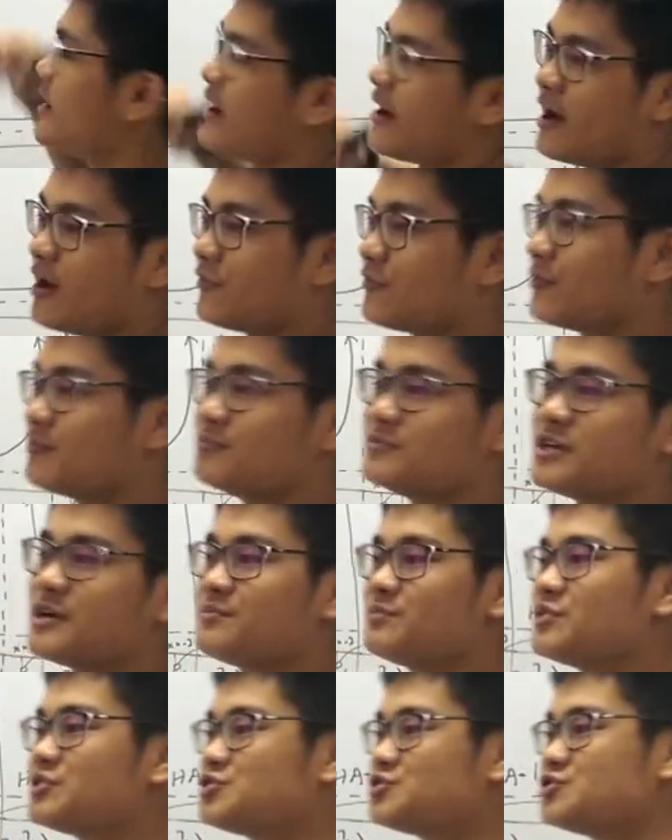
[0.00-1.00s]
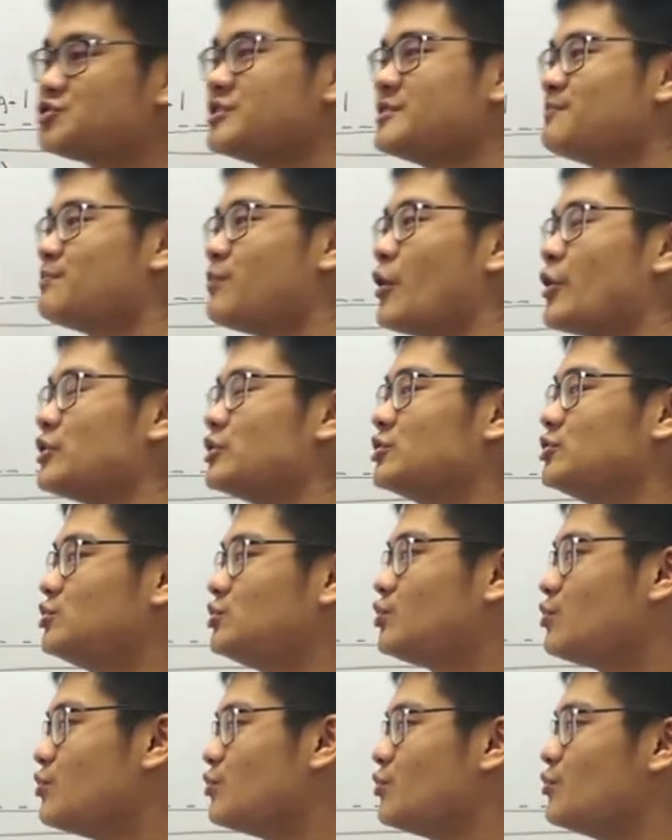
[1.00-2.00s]
Now from chapter
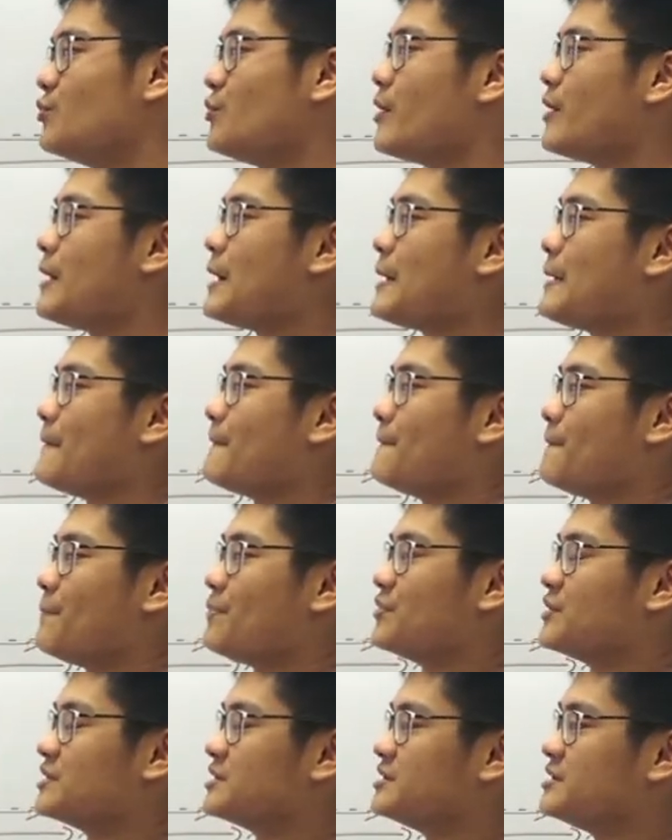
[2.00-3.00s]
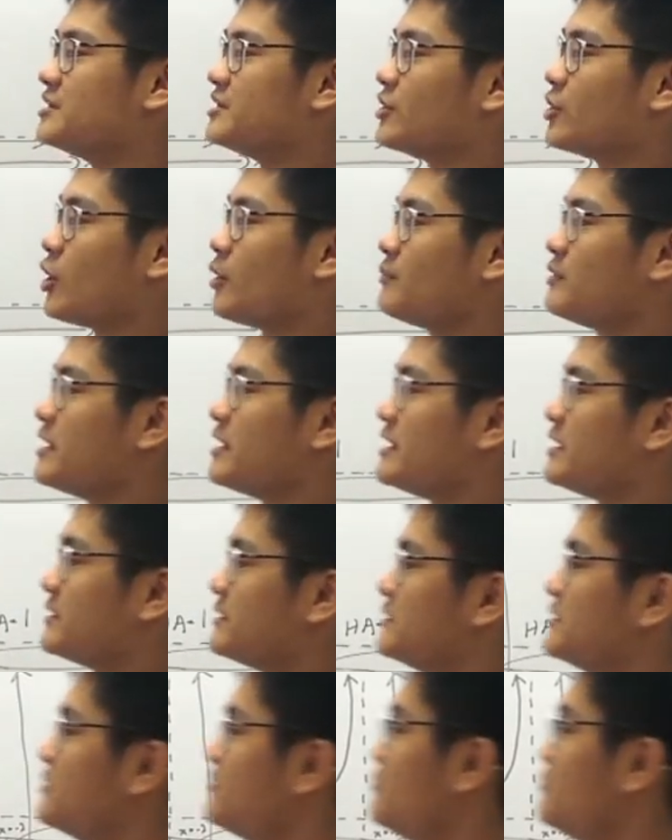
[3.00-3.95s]
3.2, the denominator,